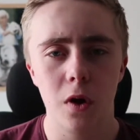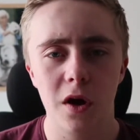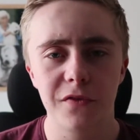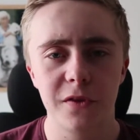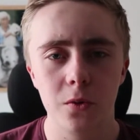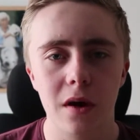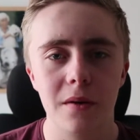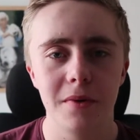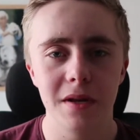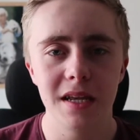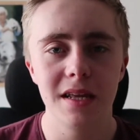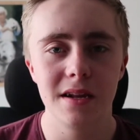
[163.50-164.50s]
after we have
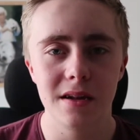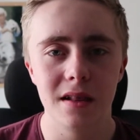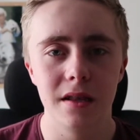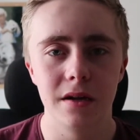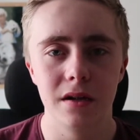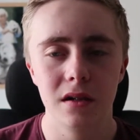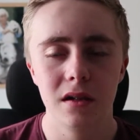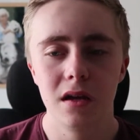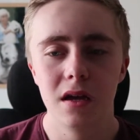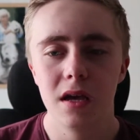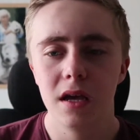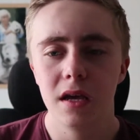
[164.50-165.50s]
been eating a little,
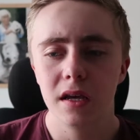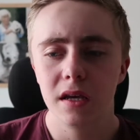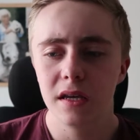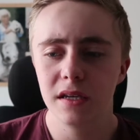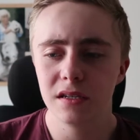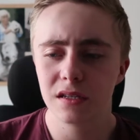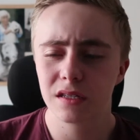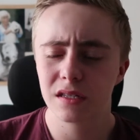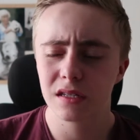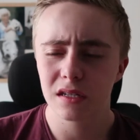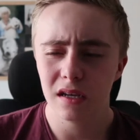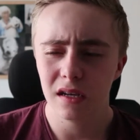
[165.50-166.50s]

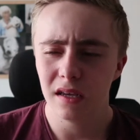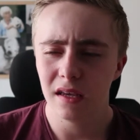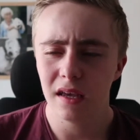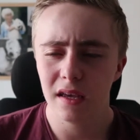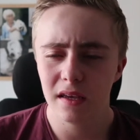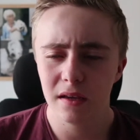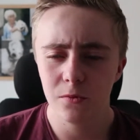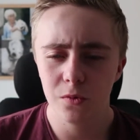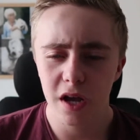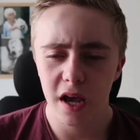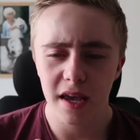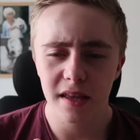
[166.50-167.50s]

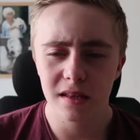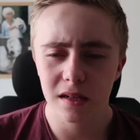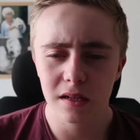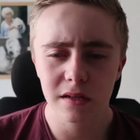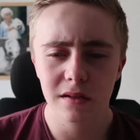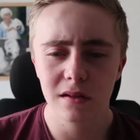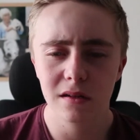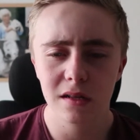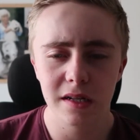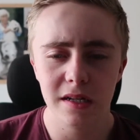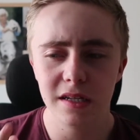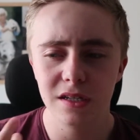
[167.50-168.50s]
we ate a little,
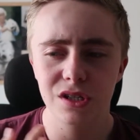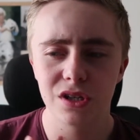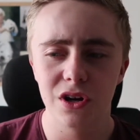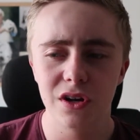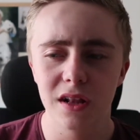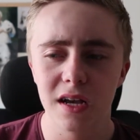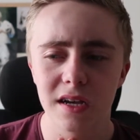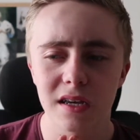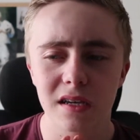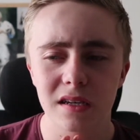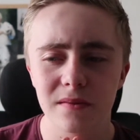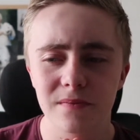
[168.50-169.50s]
and he started like,
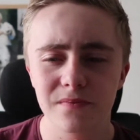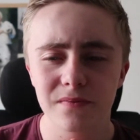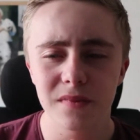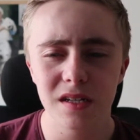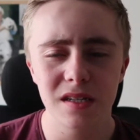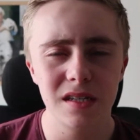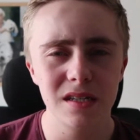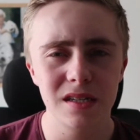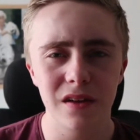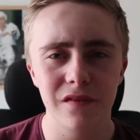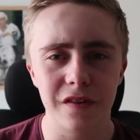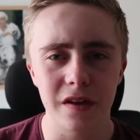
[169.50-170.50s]
is there
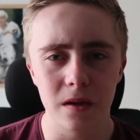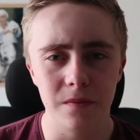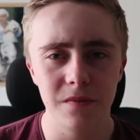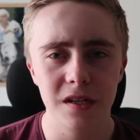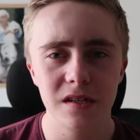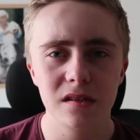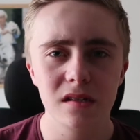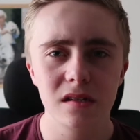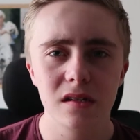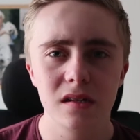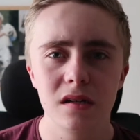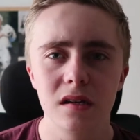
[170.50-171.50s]
something in
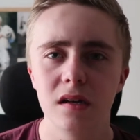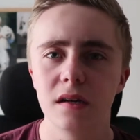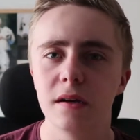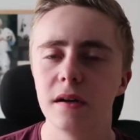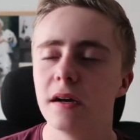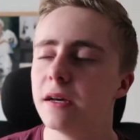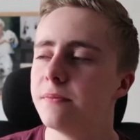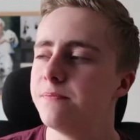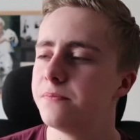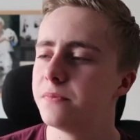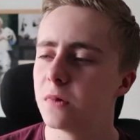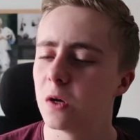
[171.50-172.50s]
this?
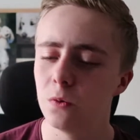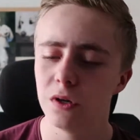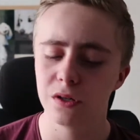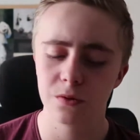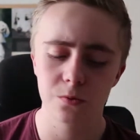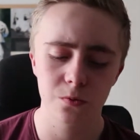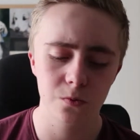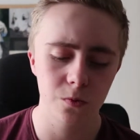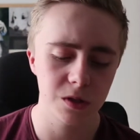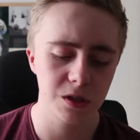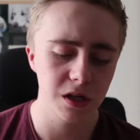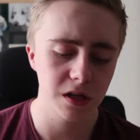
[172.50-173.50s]
And we're
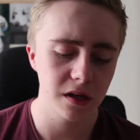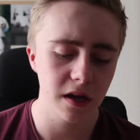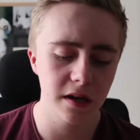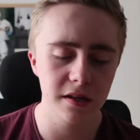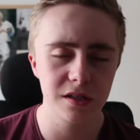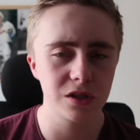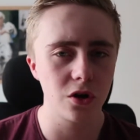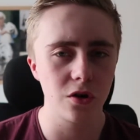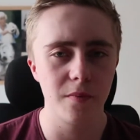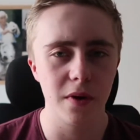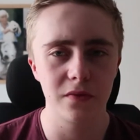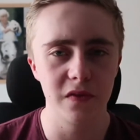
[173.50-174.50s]
watching, and he
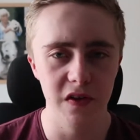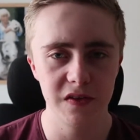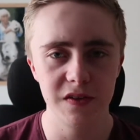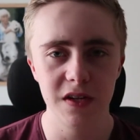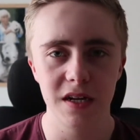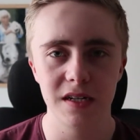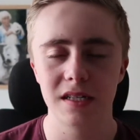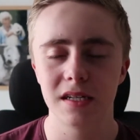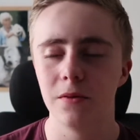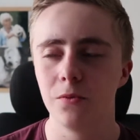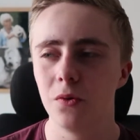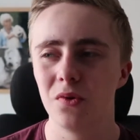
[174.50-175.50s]
started about this nut,
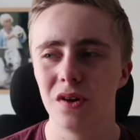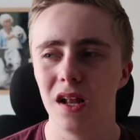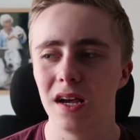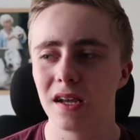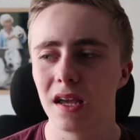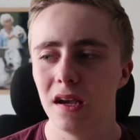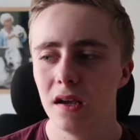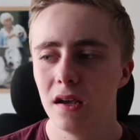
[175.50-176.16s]
and we were like,